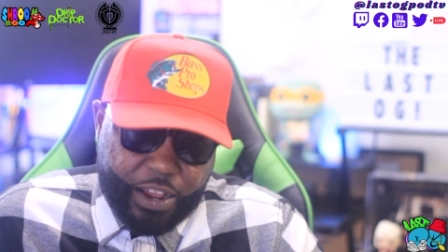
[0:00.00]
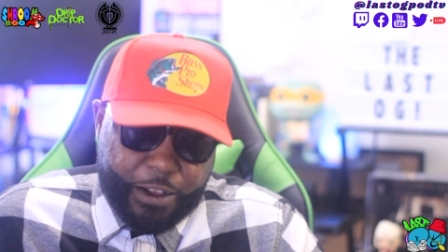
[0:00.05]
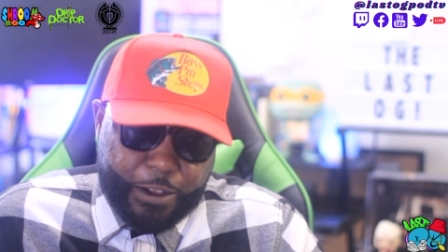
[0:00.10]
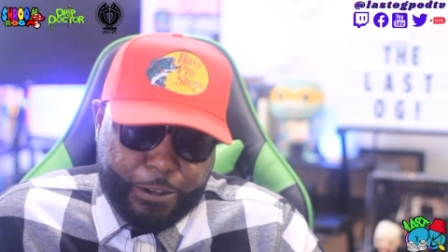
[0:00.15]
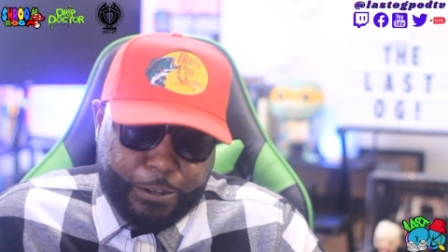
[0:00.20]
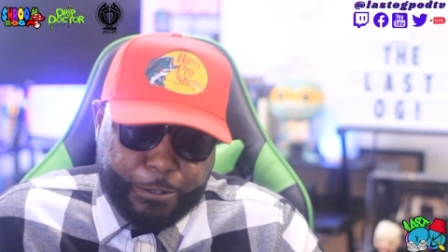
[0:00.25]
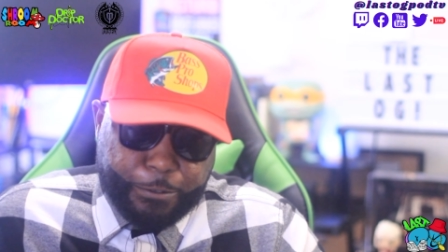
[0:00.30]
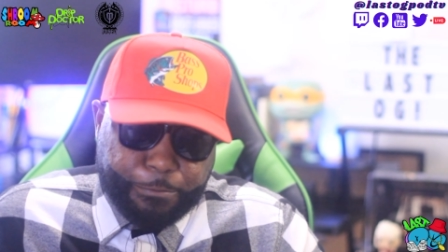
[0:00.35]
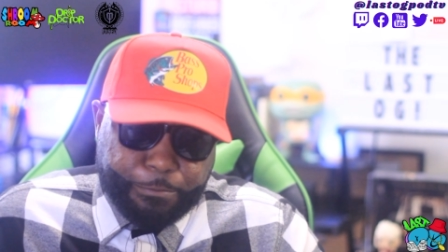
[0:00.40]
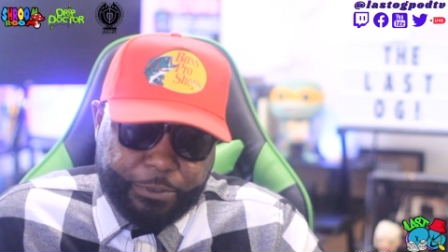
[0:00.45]

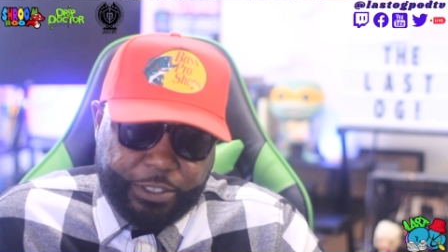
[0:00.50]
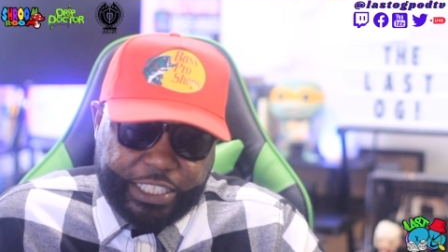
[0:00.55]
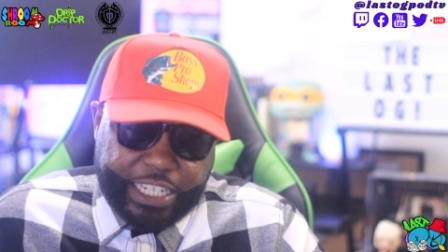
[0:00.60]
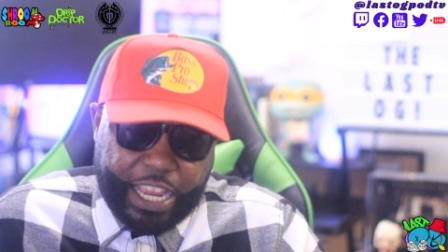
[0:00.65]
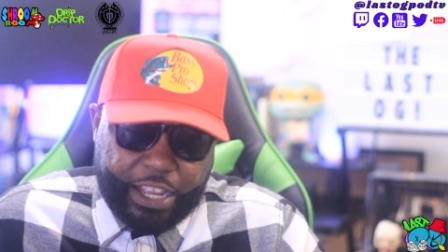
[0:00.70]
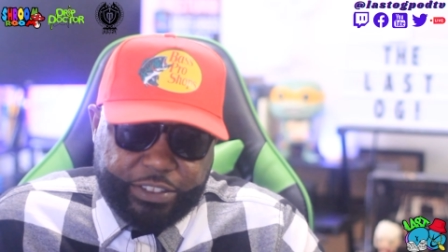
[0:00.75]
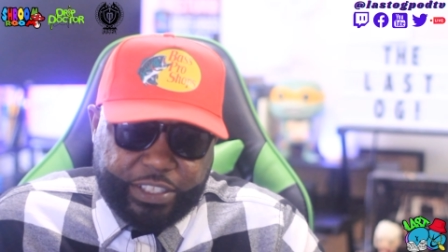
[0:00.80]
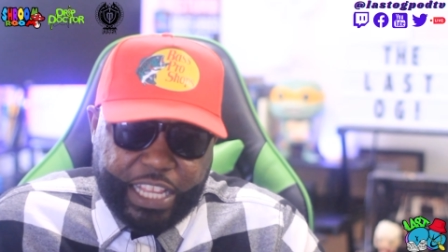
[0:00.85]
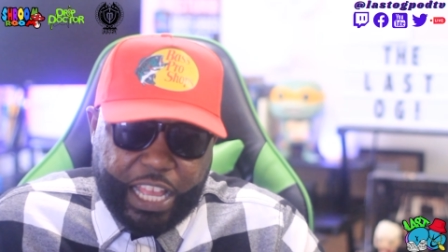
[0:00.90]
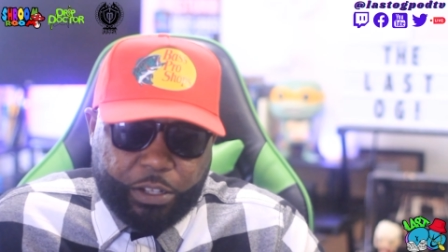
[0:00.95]
Um,
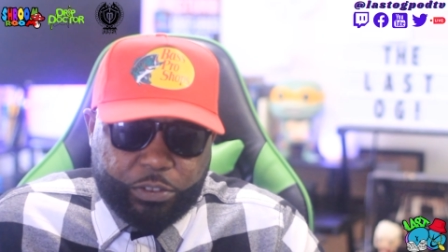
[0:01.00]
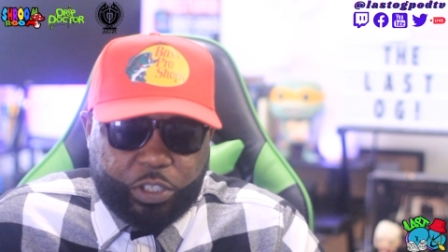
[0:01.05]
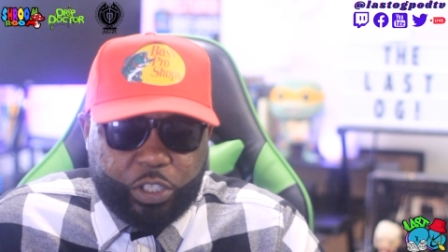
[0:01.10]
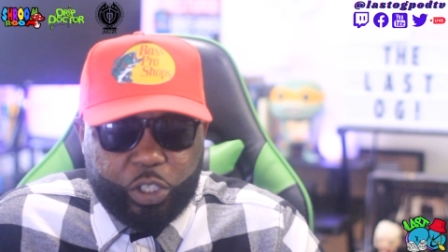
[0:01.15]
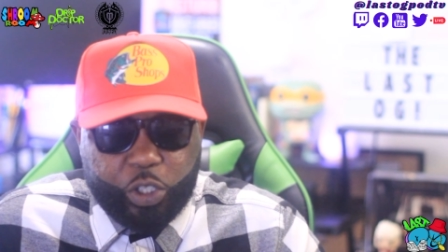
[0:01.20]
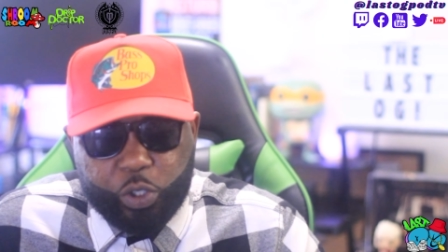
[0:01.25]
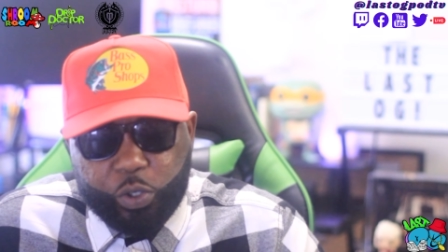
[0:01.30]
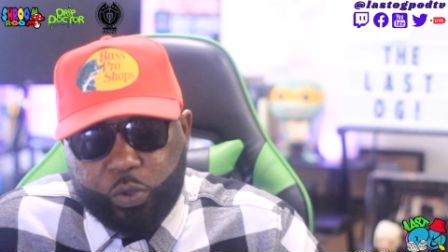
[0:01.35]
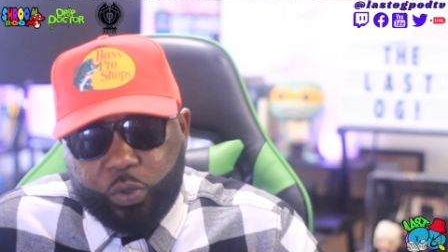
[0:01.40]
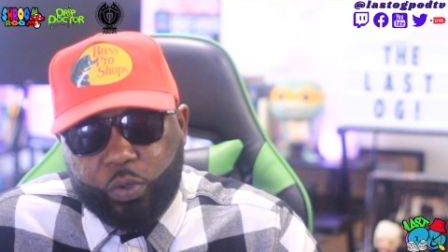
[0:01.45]
shouts out to
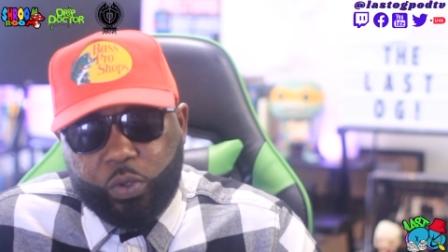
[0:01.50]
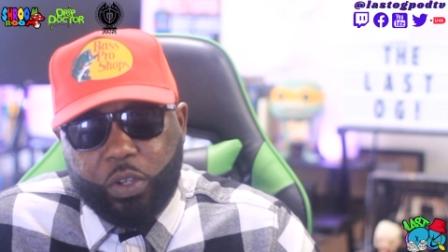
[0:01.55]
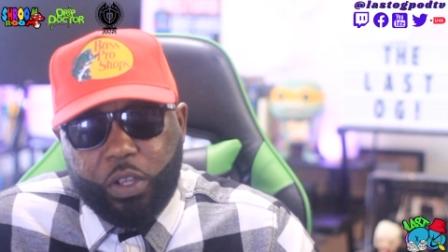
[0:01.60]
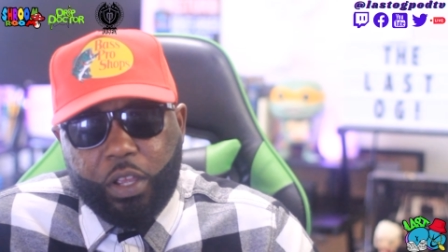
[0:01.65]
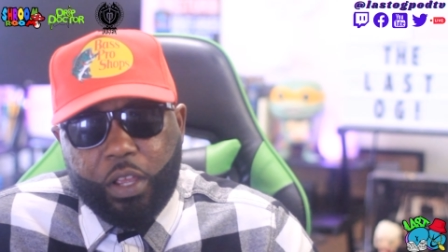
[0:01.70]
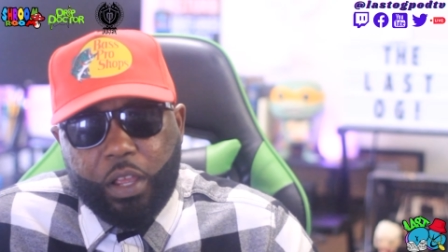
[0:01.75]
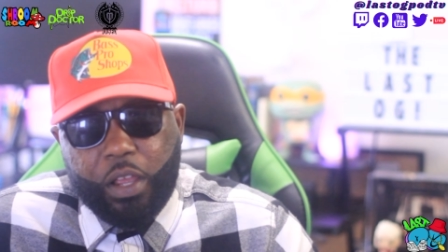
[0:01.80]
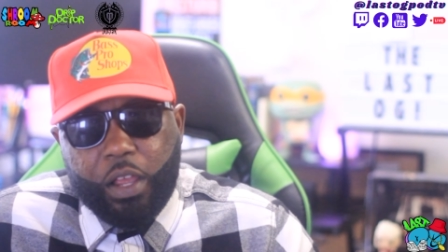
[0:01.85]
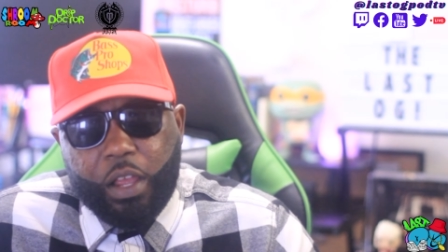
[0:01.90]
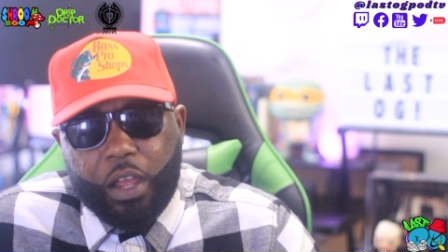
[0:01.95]
you.
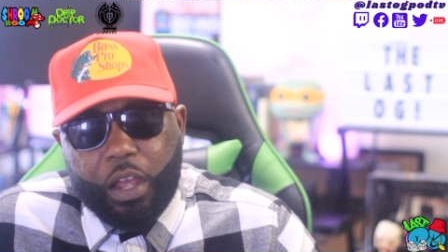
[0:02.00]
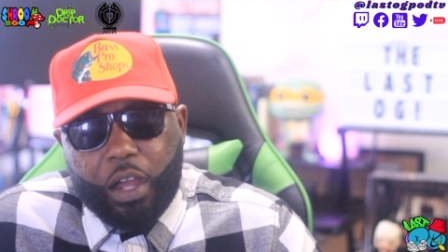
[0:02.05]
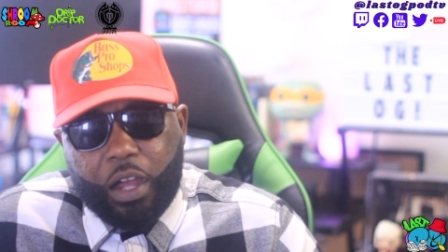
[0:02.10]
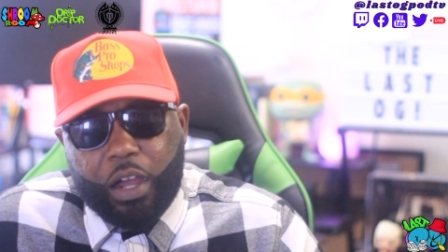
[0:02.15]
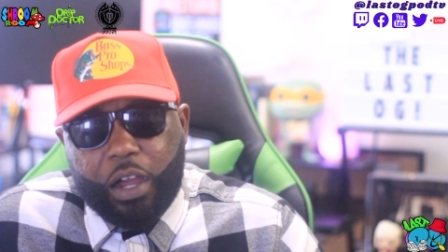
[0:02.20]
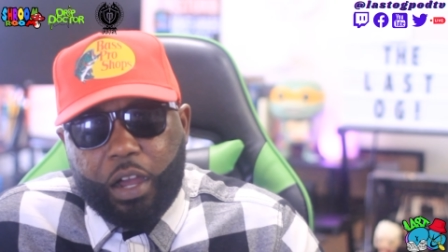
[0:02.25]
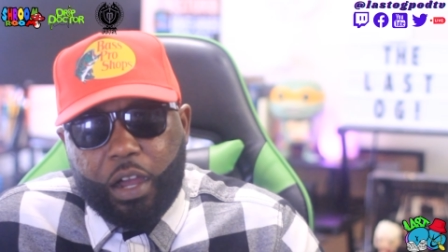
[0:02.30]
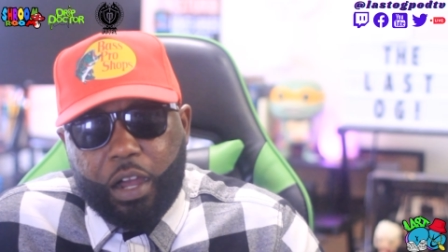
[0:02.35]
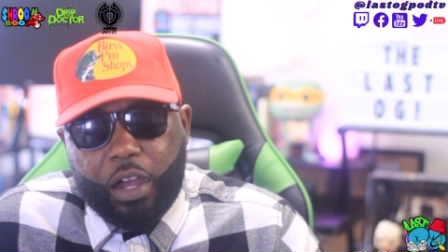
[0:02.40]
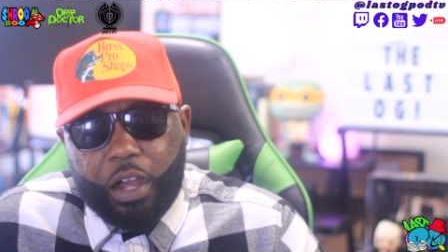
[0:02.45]

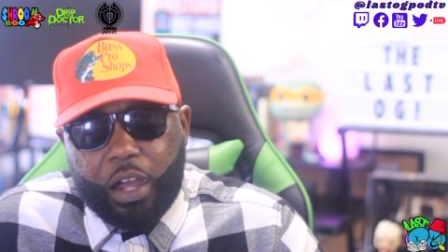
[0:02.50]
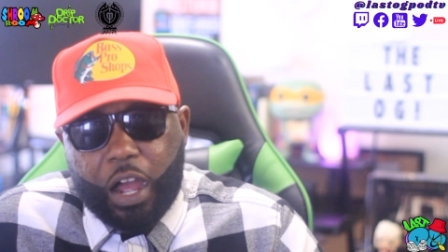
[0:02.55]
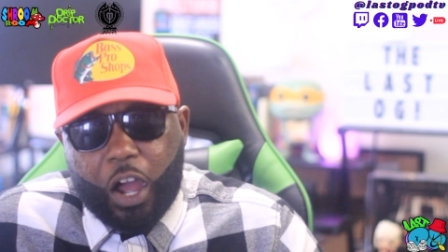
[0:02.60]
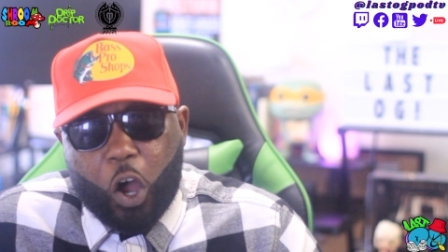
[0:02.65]
Uh,